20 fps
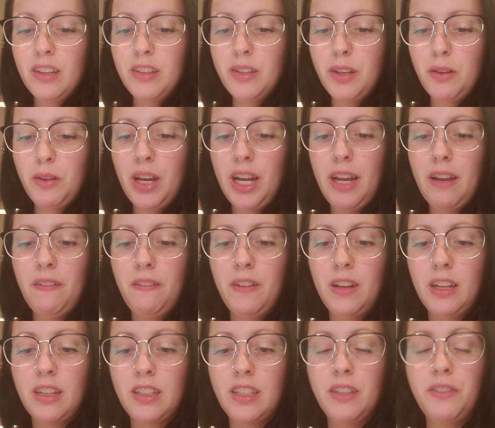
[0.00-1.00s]
So I have
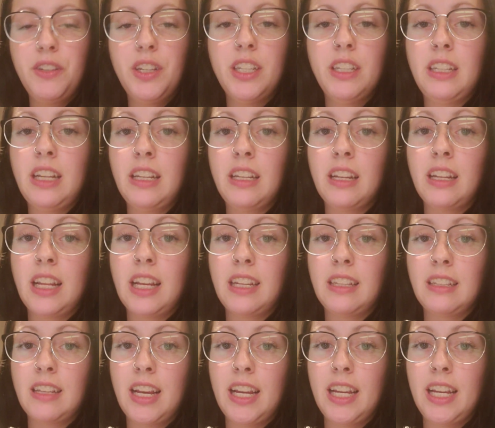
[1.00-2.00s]
severe dental
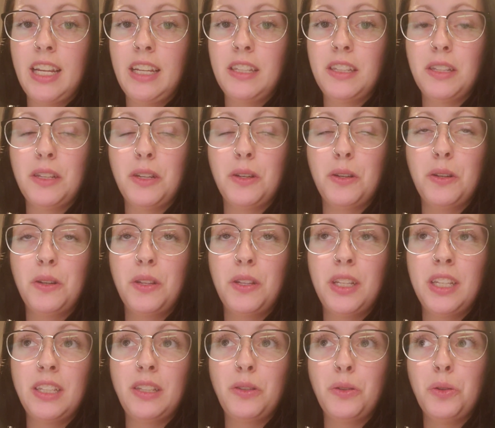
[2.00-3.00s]
anxiety, so
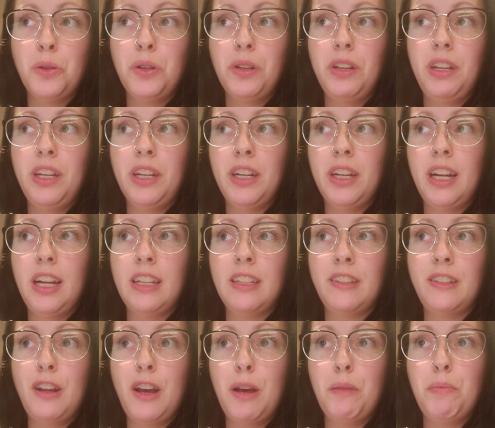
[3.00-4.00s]
this whole year
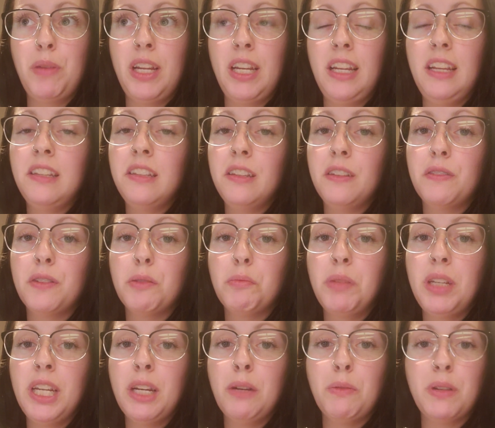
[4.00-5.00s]
has not been easy for
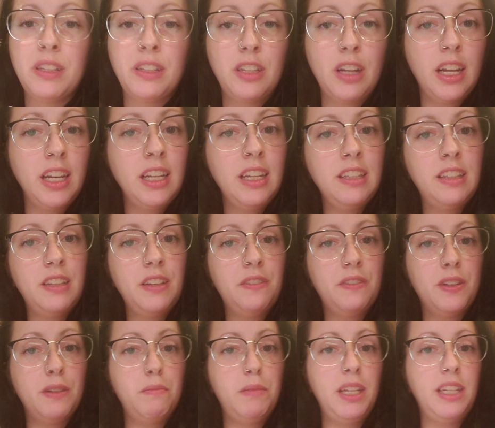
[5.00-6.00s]
me. It was not easy
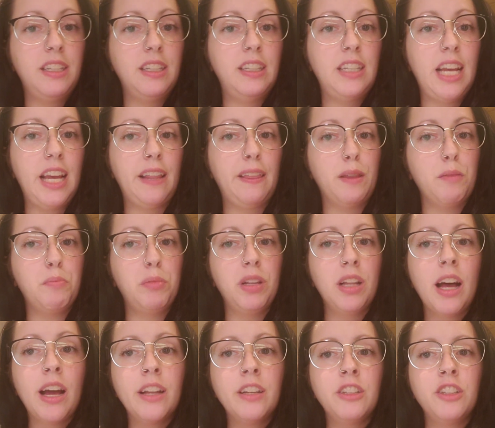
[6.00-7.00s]
for me to take the
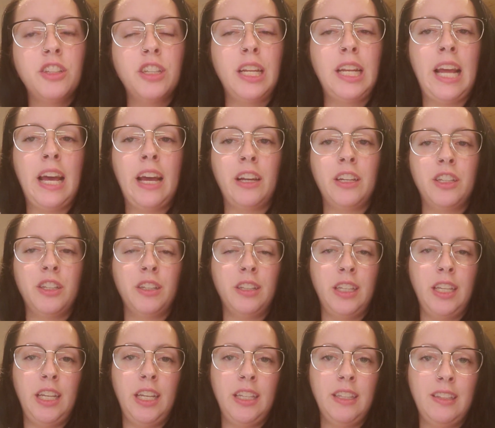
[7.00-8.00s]
plunge and
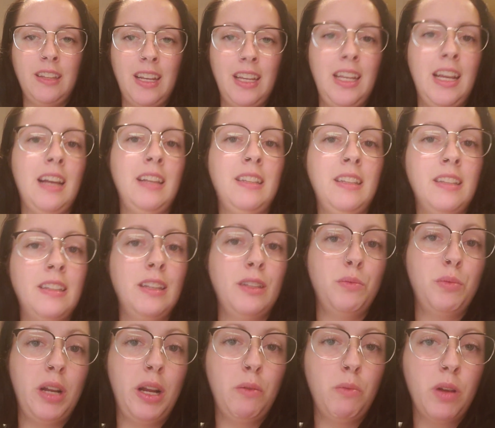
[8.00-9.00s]
actually say, yes, this is
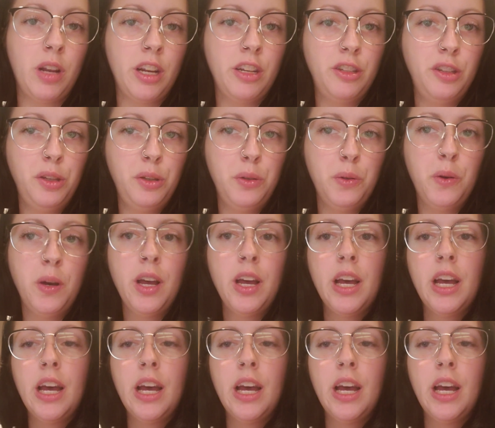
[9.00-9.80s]
what I want to do.